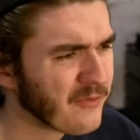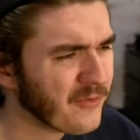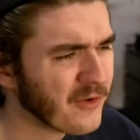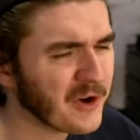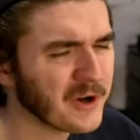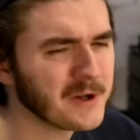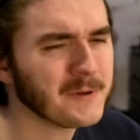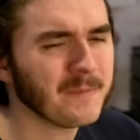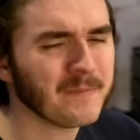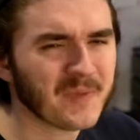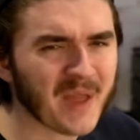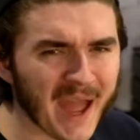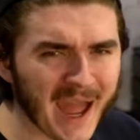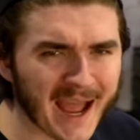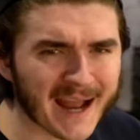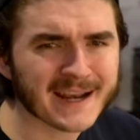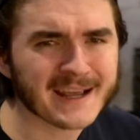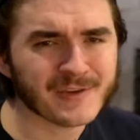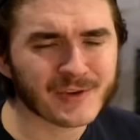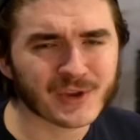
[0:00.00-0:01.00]
feel
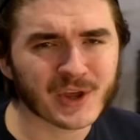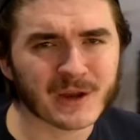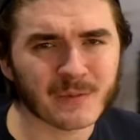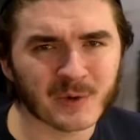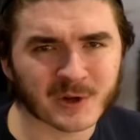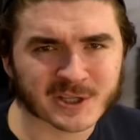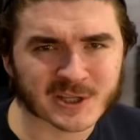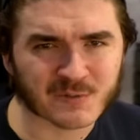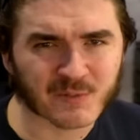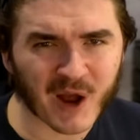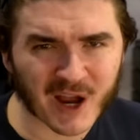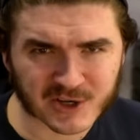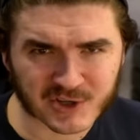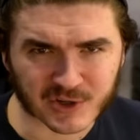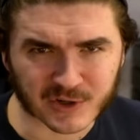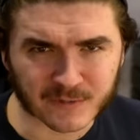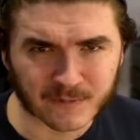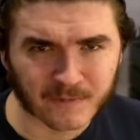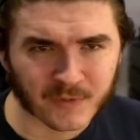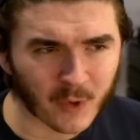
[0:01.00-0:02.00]
anything but
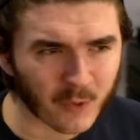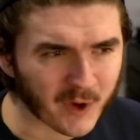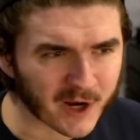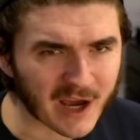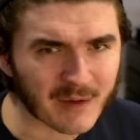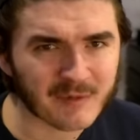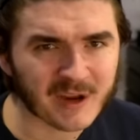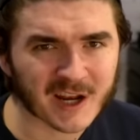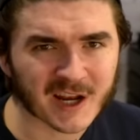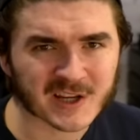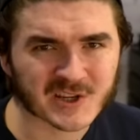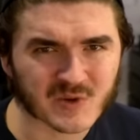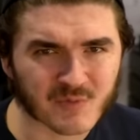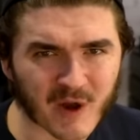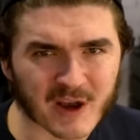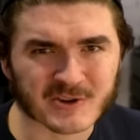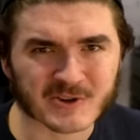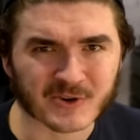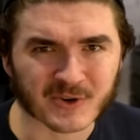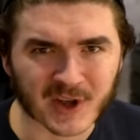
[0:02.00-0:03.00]
special when I'm eating
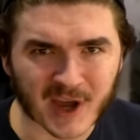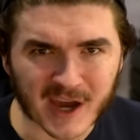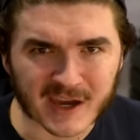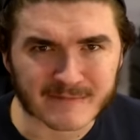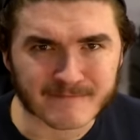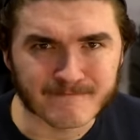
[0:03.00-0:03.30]
Special K.